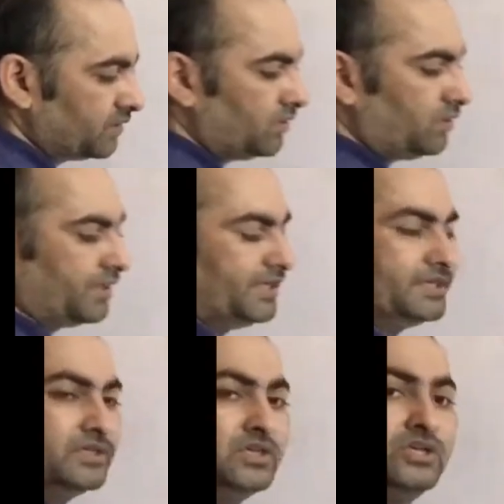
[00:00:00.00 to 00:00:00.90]
Okay,
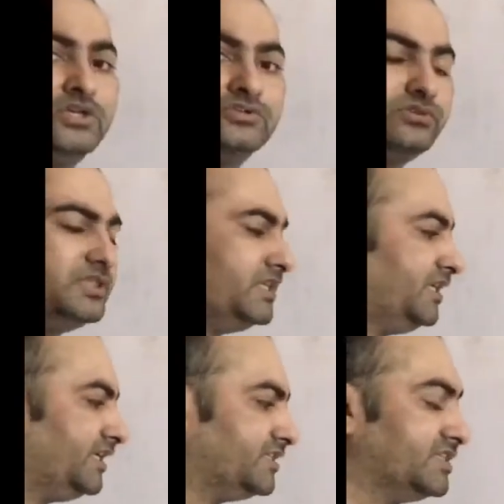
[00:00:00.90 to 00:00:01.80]
so this
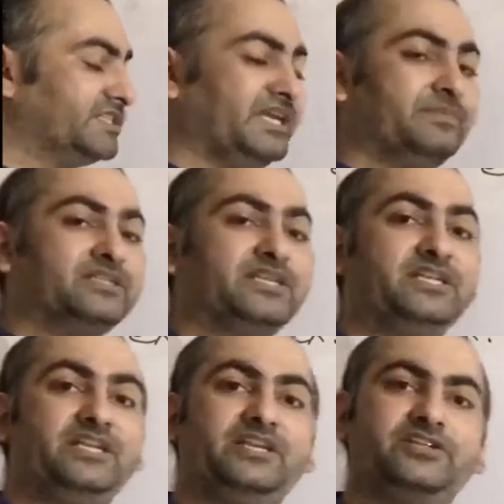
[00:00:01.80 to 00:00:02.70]
integration is same as
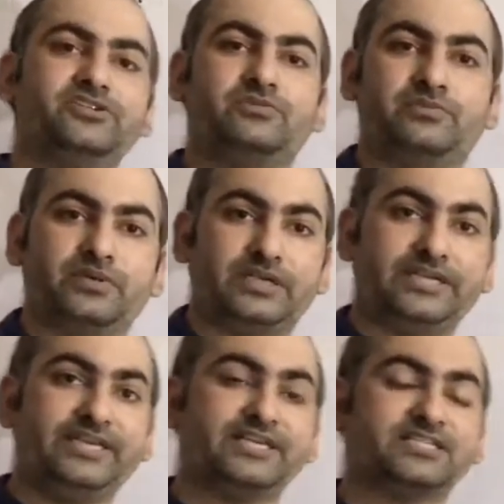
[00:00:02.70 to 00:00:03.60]
integration of
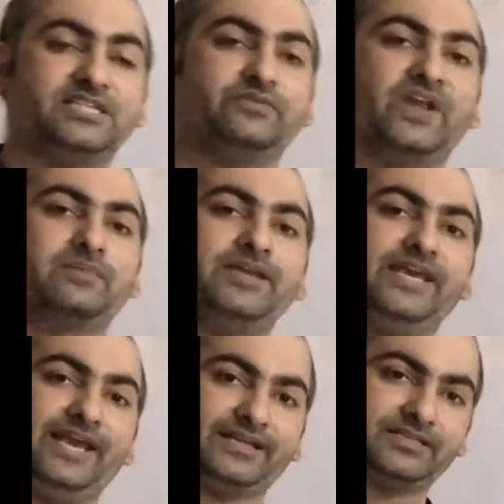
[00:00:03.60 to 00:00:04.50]
dx divided by
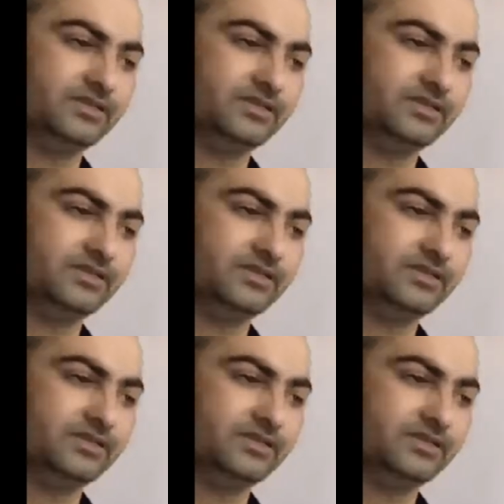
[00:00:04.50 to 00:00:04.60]
x.